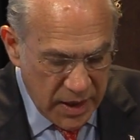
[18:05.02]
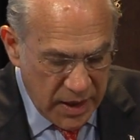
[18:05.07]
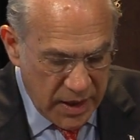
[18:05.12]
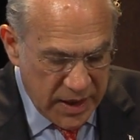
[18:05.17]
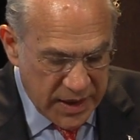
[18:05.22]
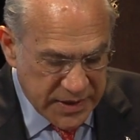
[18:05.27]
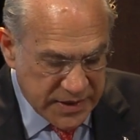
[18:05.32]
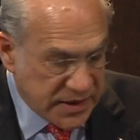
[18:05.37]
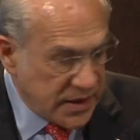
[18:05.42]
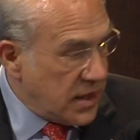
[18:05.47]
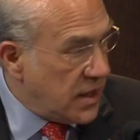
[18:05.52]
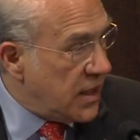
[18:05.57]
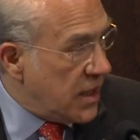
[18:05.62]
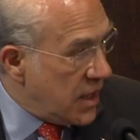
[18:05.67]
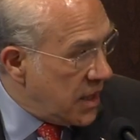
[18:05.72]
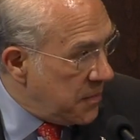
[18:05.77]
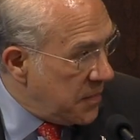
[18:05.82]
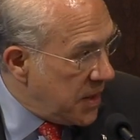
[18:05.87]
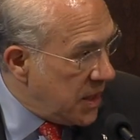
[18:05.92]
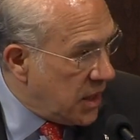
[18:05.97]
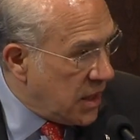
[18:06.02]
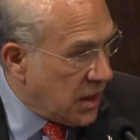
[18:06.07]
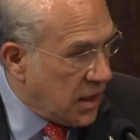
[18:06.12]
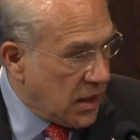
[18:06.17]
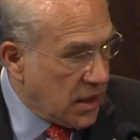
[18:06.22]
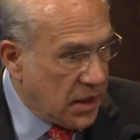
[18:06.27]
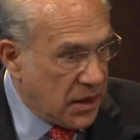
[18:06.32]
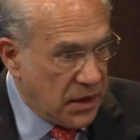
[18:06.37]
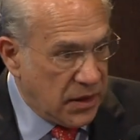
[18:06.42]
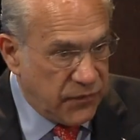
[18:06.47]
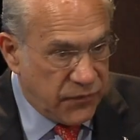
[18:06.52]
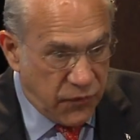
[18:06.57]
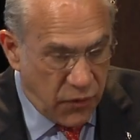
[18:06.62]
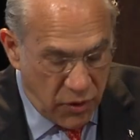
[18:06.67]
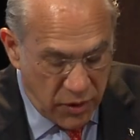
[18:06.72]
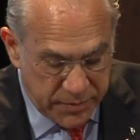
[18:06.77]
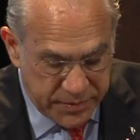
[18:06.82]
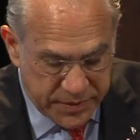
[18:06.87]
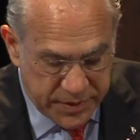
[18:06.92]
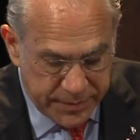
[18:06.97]
as Amy
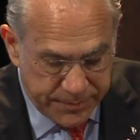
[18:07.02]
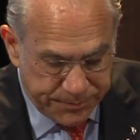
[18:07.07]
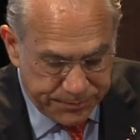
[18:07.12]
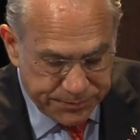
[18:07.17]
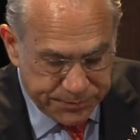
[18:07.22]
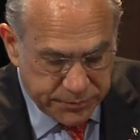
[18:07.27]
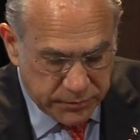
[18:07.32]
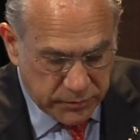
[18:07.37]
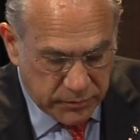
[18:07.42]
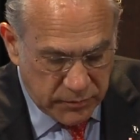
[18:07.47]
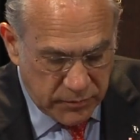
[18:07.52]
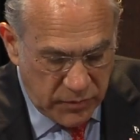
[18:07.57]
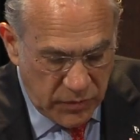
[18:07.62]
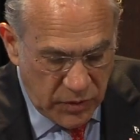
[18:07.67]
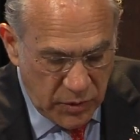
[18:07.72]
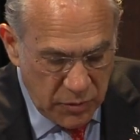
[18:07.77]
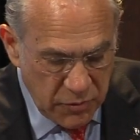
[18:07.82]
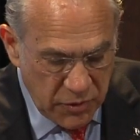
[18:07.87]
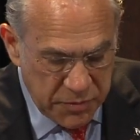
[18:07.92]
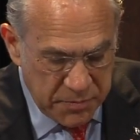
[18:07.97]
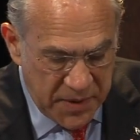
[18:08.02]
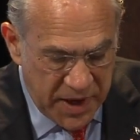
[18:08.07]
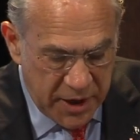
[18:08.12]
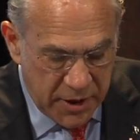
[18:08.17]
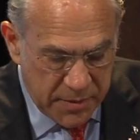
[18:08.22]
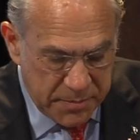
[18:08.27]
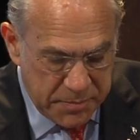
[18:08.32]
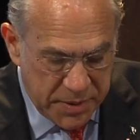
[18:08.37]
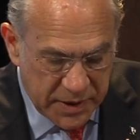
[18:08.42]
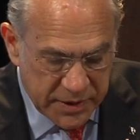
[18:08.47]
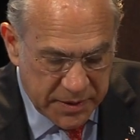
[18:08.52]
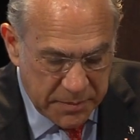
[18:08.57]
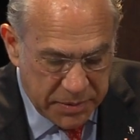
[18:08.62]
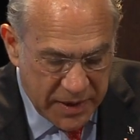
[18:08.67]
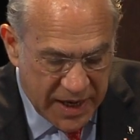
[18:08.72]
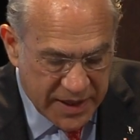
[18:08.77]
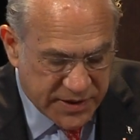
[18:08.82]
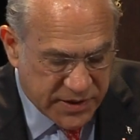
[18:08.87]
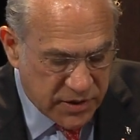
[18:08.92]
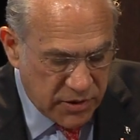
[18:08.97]
informed, with Mayor Bill de
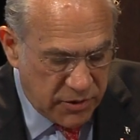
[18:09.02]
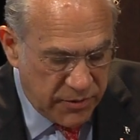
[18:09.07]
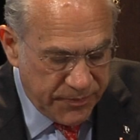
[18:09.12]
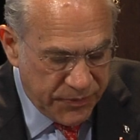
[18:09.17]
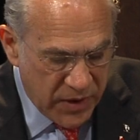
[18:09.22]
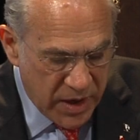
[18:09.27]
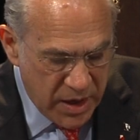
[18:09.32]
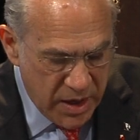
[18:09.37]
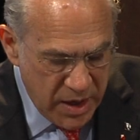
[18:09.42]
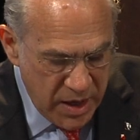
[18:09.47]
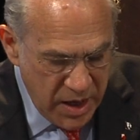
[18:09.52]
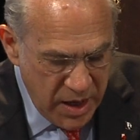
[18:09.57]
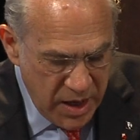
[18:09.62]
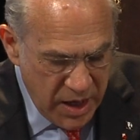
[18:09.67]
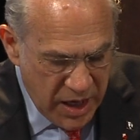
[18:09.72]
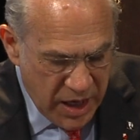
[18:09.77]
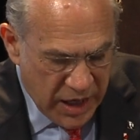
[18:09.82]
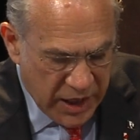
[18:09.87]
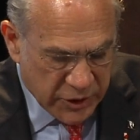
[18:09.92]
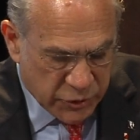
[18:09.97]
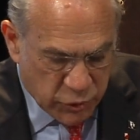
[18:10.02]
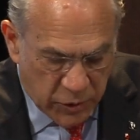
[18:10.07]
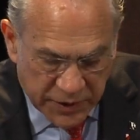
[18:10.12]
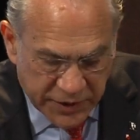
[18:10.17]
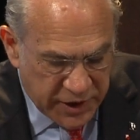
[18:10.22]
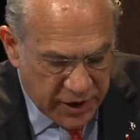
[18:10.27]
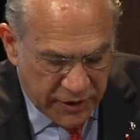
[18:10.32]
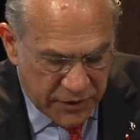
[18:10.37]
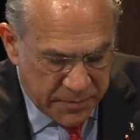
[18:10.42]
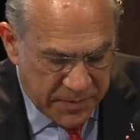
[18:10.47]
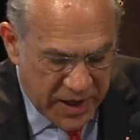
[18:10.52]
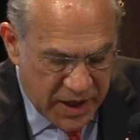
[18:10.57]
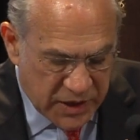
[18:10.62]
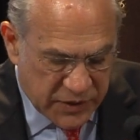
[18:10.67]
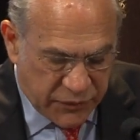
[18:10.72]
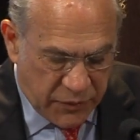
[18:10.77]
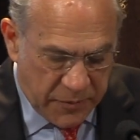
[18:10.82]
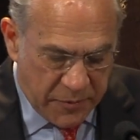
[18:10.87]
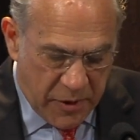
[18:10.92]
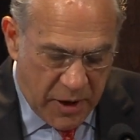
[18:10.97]
Blasio and 20 other
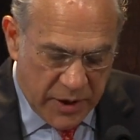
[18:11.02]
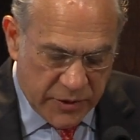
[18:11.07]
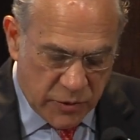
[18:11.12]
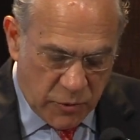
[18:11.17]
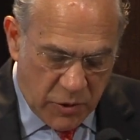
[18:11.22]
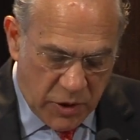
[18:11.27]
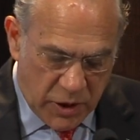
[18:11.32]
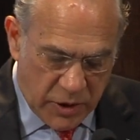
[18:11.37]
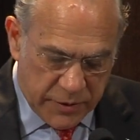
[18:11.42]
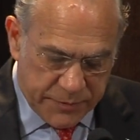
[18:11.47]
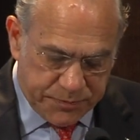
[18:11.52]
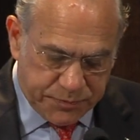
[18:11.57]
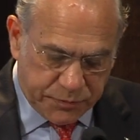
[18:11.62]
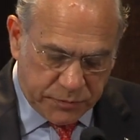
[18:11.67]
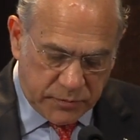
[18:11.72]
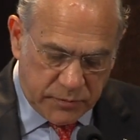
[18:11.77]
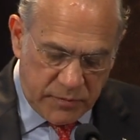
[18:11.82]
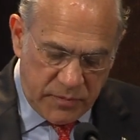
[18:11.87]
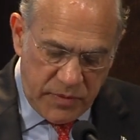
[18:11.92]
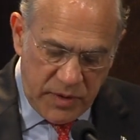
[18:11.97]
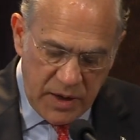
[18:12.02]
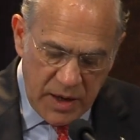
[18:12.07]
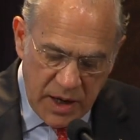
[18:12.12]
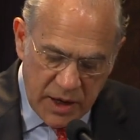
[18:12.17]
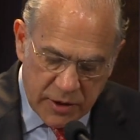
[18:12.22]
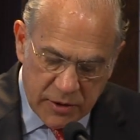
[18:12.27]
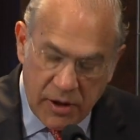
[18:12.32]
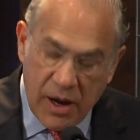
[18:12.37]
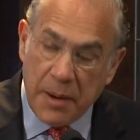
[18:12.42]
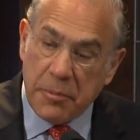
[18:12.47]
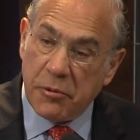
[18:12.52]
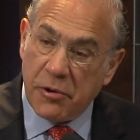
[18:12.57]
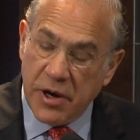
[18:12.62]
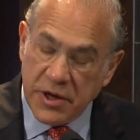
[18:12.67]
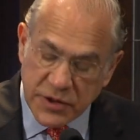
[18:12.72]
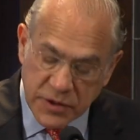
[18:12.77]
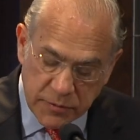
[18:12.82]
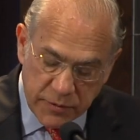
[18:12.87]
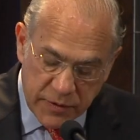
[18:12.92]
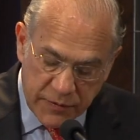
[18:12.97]
mayors from around the world, in
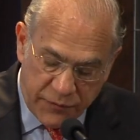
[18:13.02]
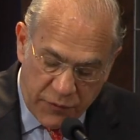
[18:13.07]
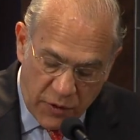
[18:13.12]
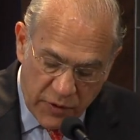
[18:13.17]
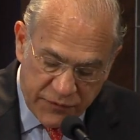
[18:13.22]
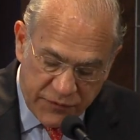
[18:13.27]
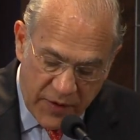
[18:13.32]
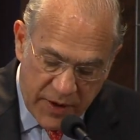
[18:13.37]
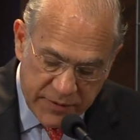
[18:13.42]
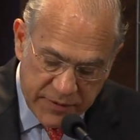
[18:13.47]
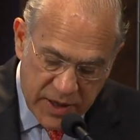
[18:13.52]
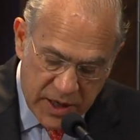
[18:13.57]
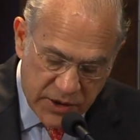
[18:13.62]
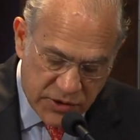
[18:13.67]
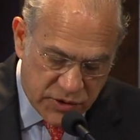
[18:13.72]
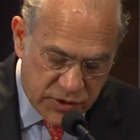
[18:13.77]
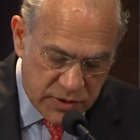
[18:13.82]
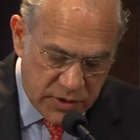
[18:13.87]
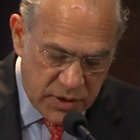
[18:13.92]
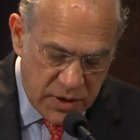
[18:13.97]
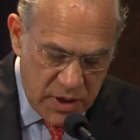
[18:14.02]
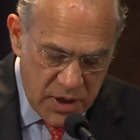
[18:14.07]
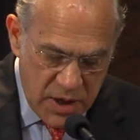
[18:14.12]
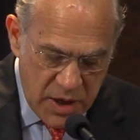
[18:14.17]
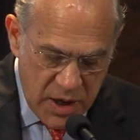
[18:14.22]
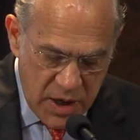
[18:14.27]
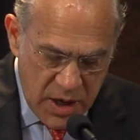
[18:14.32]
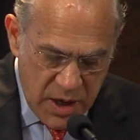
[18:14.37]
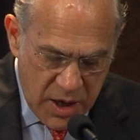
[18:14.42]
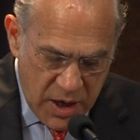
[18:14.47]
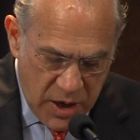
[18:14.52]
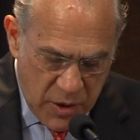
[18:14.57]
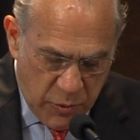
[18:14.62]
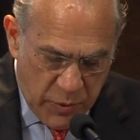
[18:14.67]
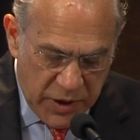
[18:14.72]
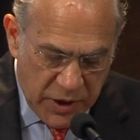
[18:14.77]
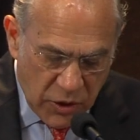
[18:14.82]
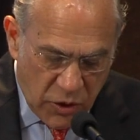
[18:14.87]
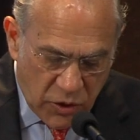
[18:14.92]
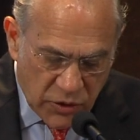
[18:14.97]
collaboration with the Ford Foundation,
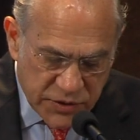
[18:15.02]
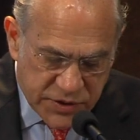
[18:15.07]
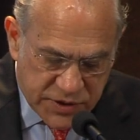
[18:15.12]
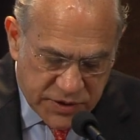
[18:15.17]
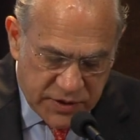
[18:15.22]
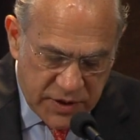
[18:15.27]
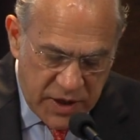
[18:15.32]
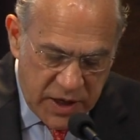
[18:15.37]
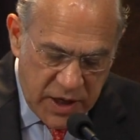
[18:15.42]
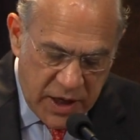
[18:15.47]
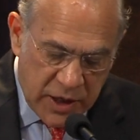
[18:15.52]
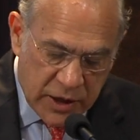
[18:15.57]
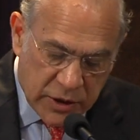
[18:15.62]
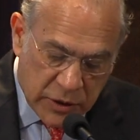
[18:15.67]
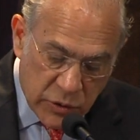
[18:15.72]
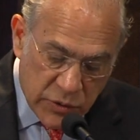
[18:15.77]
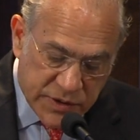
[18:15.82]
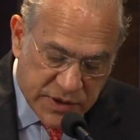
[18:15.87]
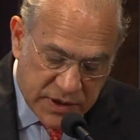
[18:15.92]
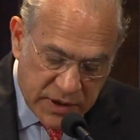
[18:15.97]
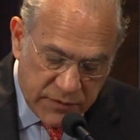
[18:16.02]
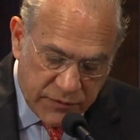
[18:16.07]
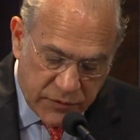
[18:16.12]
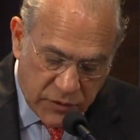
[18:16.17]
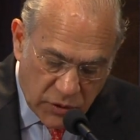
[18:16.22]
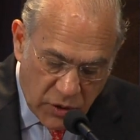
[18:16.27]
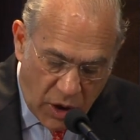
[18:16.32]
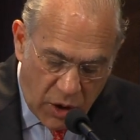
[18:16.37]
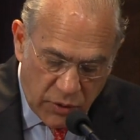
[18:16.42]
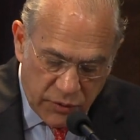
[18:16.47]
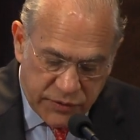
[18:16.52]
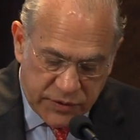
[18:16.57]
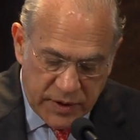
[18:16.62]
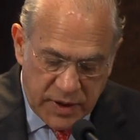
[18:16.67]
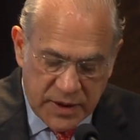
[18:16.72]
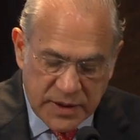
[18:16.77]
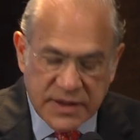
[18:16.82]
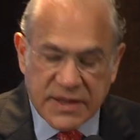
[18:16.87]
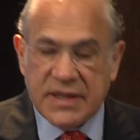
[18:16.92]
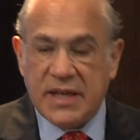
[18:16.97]
we launched the Inclusive Growth
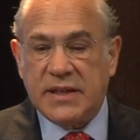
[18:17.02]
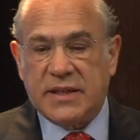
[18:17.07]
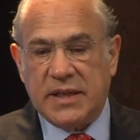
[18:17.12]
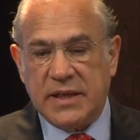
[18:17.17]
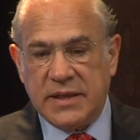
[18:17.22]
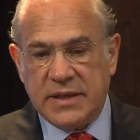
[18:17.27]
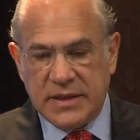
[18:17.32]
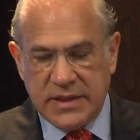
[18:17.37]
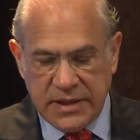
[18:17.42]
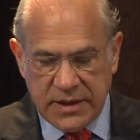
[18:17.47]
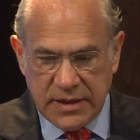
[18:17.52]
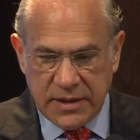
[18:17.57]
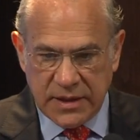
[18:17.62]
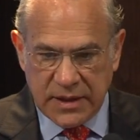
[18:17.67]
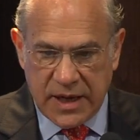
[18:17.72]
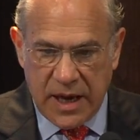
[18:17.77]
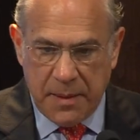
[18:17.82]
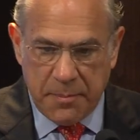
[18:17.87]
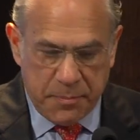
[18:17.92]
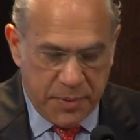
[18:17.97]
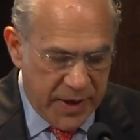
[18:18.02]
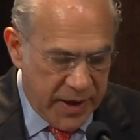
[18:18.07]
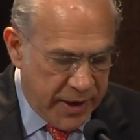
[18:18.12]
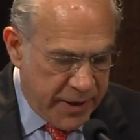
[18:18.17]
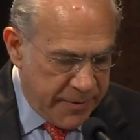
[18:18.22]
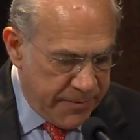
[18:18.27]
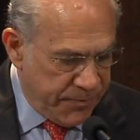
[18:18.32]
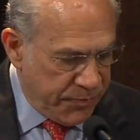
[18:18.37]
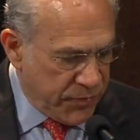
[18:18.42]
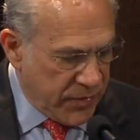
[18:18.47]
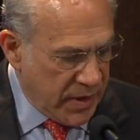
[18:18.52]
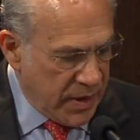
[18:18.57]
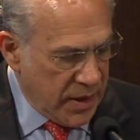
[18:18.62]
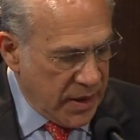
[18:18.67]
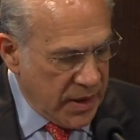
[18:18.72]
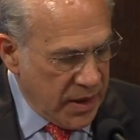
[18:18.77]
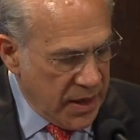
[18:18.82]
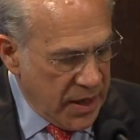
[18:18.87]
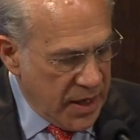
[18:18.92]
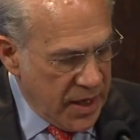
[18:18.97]
in Cities campaign.
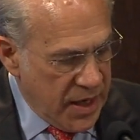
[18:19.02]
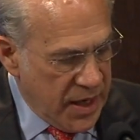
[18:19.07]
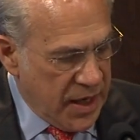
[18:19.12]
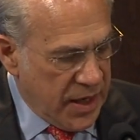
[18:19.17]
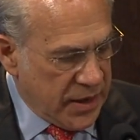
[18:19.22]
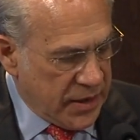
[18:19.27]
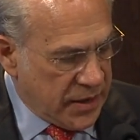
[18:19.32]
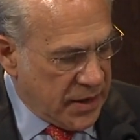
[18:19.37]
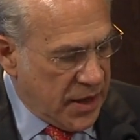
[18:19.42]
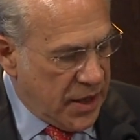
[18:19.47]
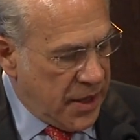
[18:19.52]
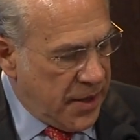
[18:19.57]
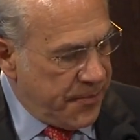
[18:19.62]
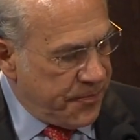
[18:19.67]
And